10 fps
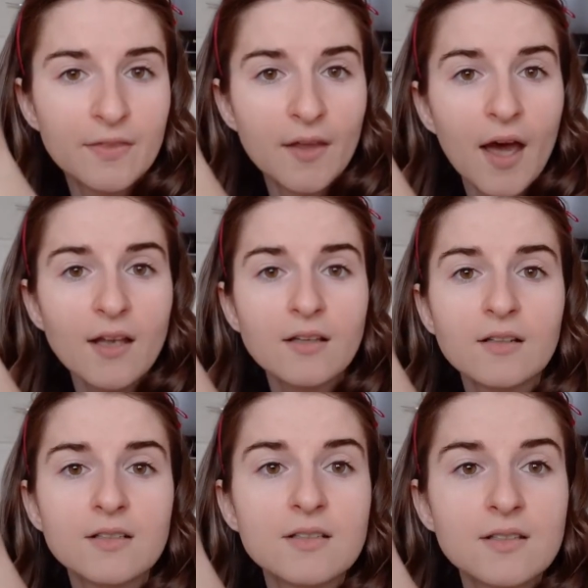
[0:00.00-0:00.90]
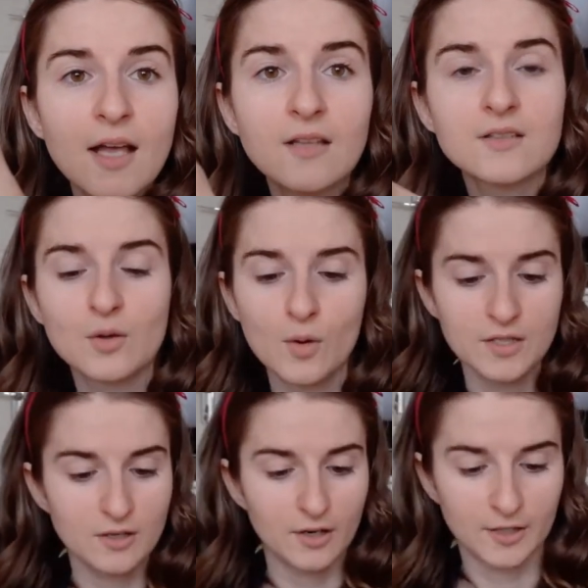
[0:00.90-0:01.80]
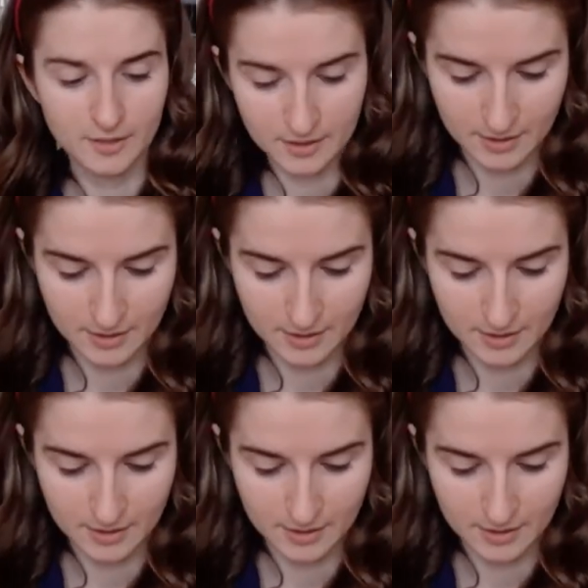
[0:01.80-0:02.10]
that looks quite dark.